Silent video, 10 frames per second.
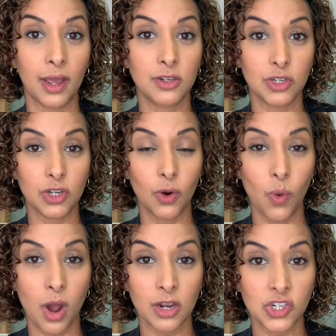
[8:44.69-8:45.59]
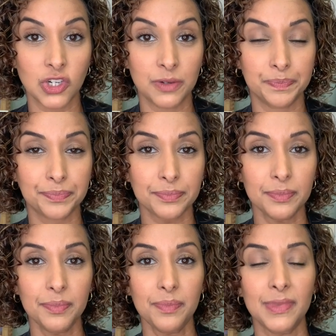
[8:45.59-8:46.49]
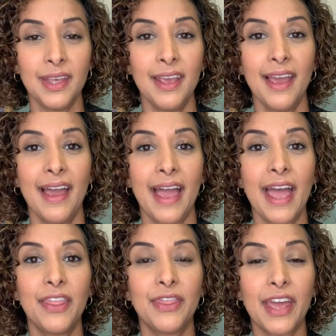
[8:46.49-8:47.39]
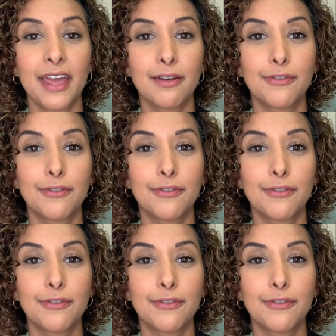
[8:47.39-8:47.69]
head to toe wash. And then